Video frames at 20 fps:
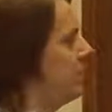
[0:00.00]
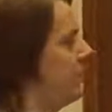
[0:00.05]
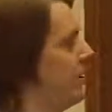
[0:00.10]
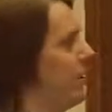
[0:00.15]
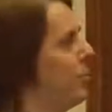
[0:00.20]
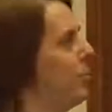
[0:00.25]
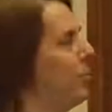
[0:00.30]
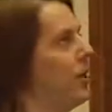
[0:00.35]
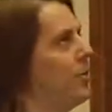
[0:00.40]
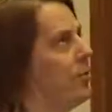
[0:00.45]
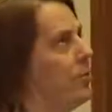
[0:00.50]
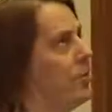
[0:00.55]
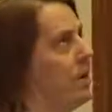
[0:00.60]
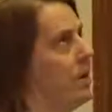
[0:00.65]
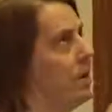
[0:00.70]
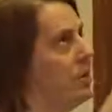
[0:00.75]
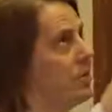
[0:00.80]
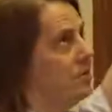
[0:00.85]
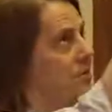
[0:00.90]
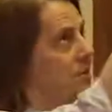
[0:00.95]
area, whatever the
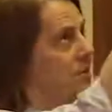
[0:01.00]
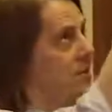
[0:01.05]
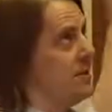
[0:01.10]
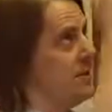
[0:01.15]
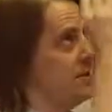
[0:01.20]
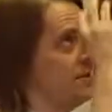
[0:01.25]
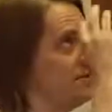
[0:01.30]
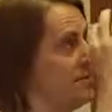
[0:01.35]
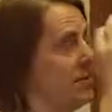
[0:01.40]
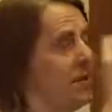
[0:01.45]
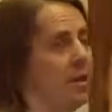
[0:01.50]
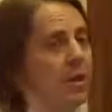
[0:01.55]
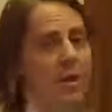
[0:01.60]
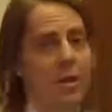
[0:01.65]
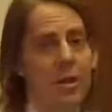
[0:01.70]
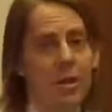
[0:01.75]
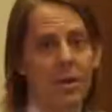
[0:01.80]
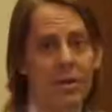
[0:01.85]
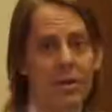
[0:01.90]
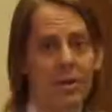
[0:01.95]
air sees
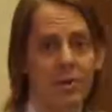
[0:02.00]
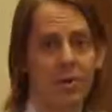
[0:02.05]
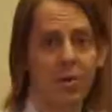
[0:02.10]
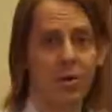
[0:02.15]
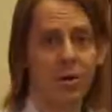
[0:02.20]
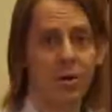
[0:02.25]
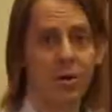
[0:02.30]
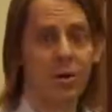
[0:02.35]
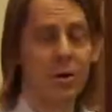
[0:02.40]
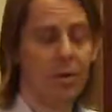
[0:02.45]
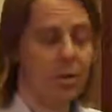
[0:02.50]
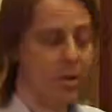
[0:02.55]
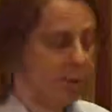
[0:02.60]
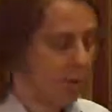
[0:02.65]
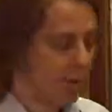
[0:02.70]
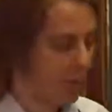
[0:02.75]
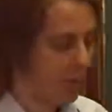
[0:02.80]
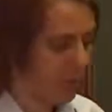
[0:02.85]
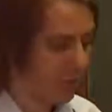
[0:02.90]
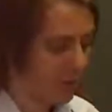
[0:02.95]
as the ball
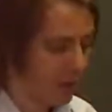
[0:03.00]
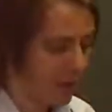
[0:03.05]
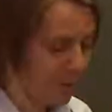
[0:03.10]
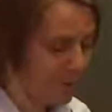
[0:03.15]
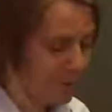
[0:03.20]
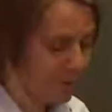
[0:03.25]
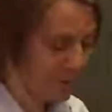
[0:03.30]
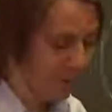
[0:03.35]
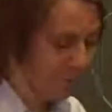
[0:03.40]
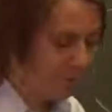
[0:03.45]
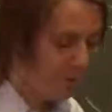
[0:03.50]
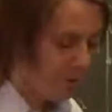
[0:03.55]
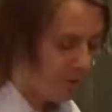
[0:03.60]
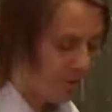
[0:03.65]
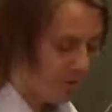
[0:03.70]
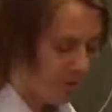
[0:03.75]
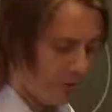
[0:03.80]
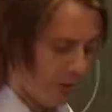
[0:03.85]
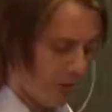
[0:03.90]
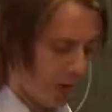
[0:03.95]
or the object
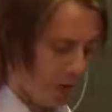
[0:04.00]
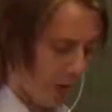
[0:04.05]
falls.